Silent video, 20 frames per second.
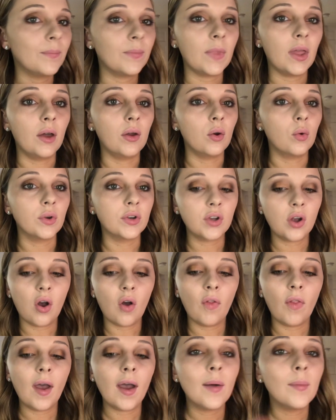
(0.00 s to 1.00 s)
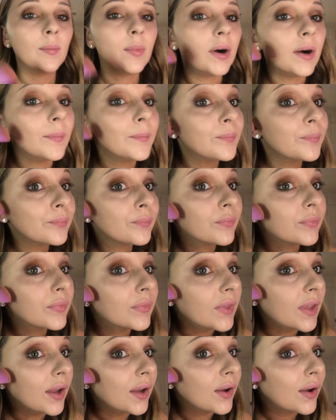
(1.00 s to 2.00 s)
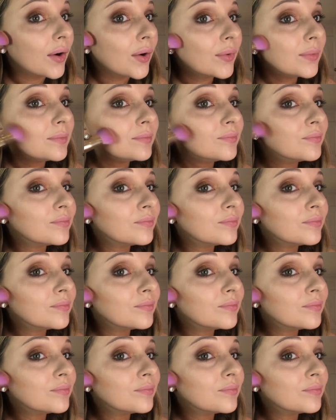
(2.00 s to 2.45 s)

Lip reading: I don't know what to call that, but there you go.